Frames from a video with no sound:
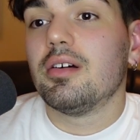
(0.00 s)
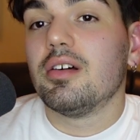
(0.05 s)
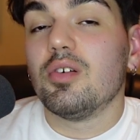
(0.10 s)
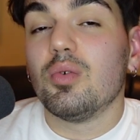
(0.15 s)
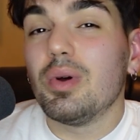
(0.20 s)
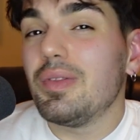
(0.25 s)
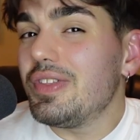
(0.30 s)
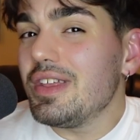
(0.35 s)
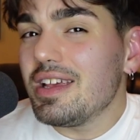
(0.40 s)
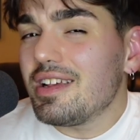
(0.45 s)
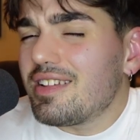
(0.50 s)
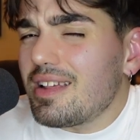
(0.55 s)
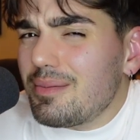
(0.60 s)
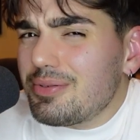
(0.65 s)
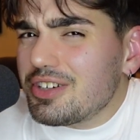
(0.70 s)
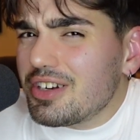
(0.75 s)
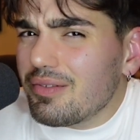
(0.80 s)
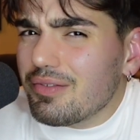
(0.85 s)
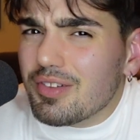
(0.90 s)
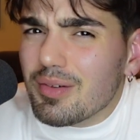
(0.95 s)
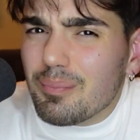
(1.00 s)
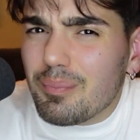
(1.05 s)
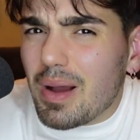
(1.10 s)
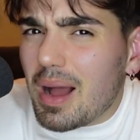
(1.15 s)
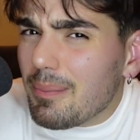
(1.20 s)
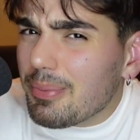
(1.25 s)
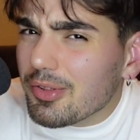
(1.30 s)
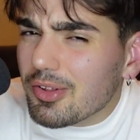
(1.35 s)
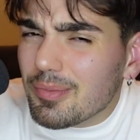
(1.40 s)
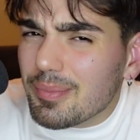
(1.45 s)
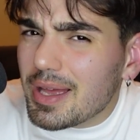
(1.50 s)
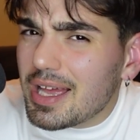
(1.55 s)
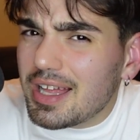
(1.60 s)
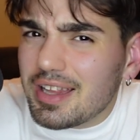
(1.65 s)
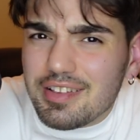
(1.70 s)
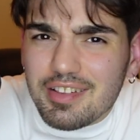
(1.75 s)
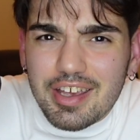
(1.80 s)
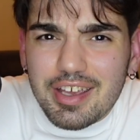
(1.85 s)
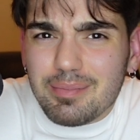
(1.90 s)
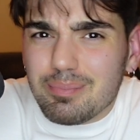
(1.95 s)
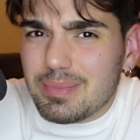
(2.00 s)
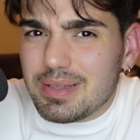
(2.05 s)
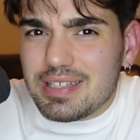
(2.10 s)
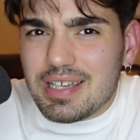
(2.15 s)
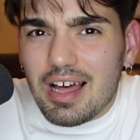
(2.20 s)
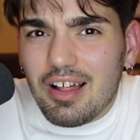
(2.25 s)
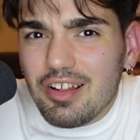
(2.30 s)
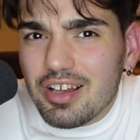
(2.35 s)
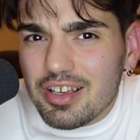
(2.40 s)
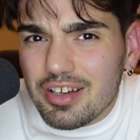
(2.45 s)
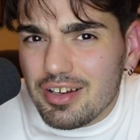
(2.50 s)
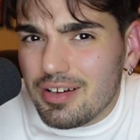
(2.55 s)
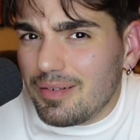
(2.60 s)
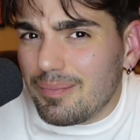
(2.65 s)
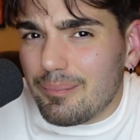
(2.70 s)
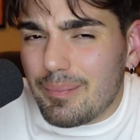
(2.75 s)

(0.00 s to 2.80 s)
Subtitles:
With the exception of some popular bands like Metallica,